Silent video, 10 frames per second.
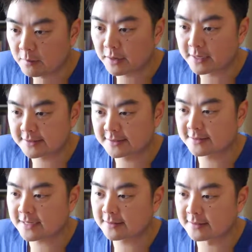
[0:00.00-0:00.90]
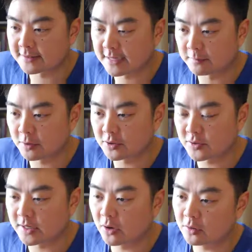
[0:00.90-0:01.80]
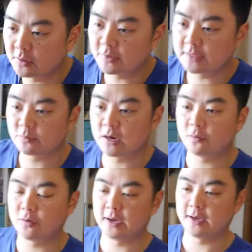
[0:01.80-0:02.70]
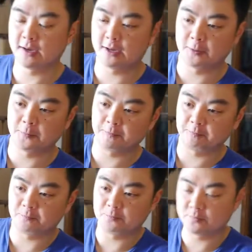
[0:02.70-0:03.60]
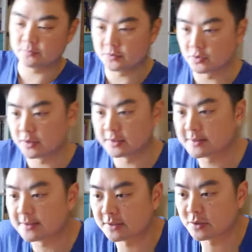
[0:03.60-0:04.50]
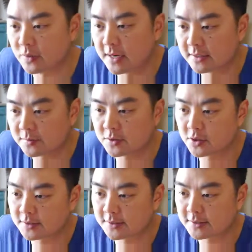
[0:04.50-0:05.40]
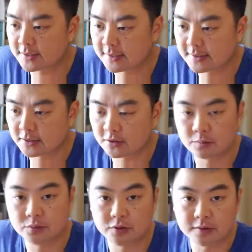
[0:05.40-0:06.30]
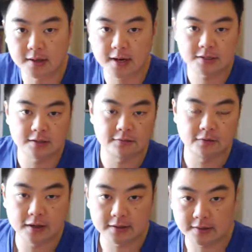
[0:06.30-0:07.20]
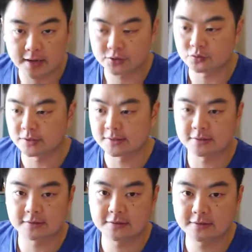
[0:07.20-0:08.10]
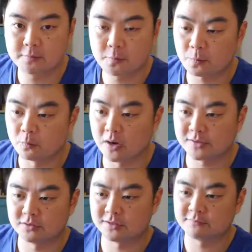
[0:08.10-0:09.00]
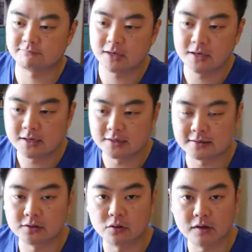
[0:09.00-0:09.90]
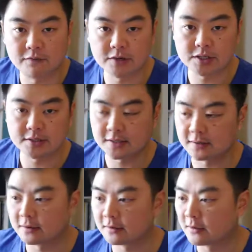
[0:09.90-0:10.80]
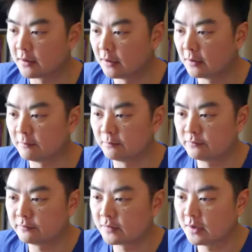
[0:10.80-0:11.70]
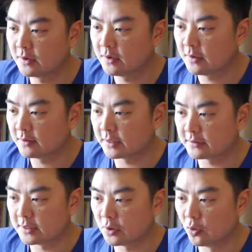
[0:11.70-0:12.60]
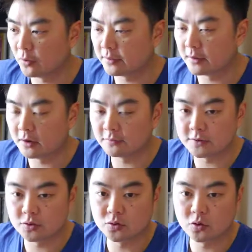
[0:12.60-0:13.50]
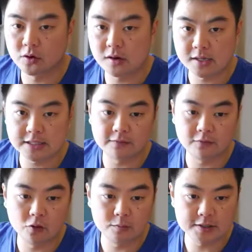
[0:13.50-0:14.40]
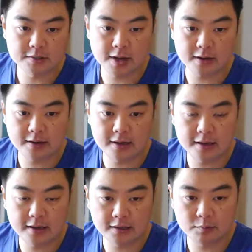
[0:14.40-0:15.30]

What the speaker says: But it's exactly the same. There is the only reason why we're doing distance squared is because it's easier to compute than actually finding the actual distance, right? So just this little efficiency thing that the author of the tutorial has informed us about and